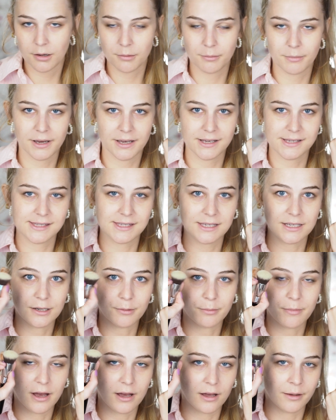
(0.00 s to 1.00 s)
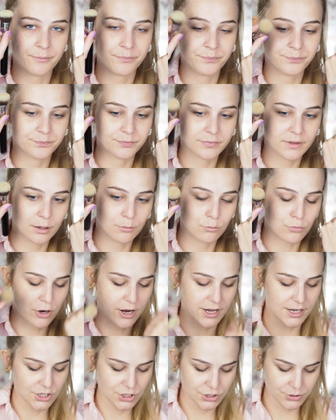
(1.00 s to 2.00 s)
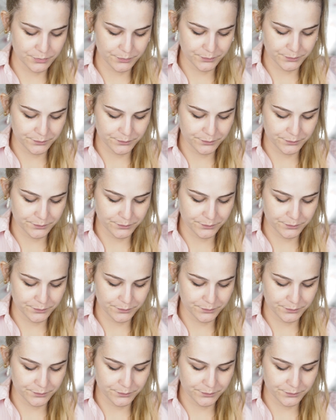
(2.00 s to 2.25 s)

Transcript: my Sigma brush.